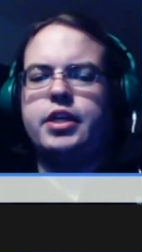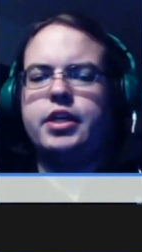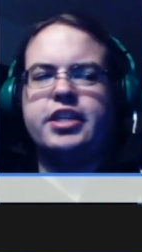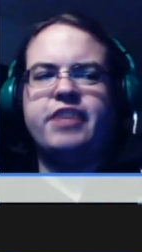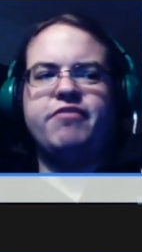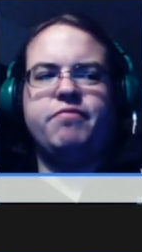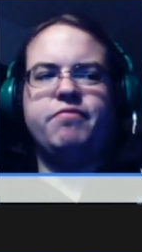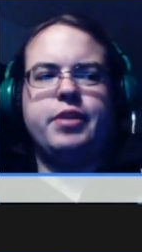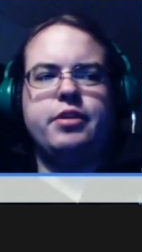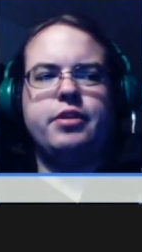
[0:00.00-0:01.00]
they've
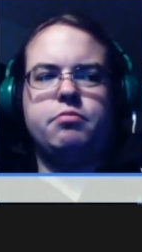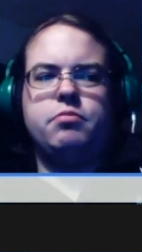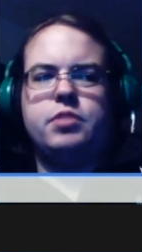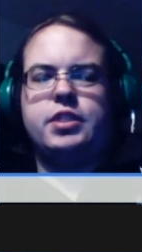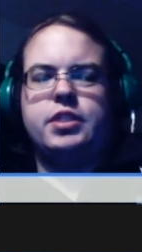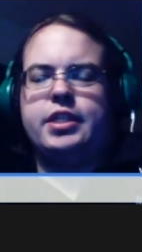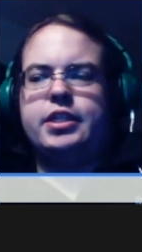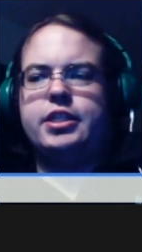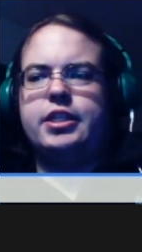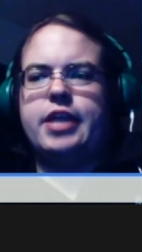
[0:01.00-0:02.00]
been
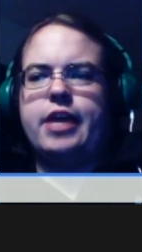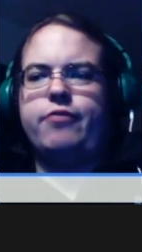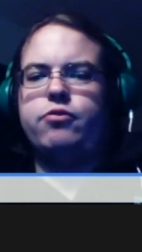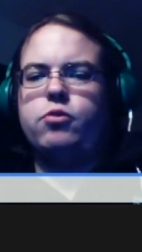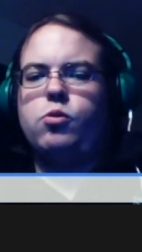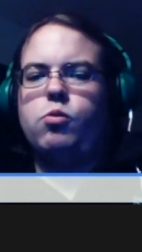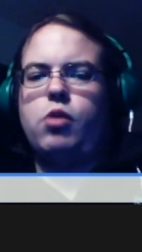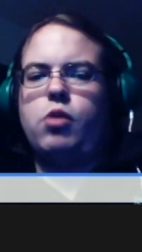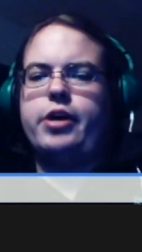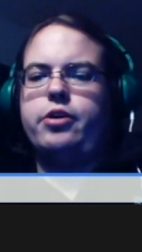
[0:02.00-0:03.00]
teasing that for a
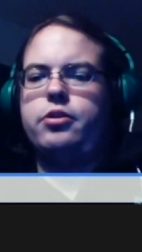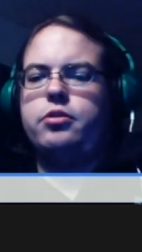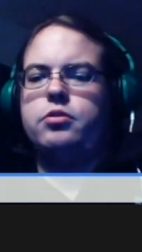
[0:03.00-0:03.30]
while.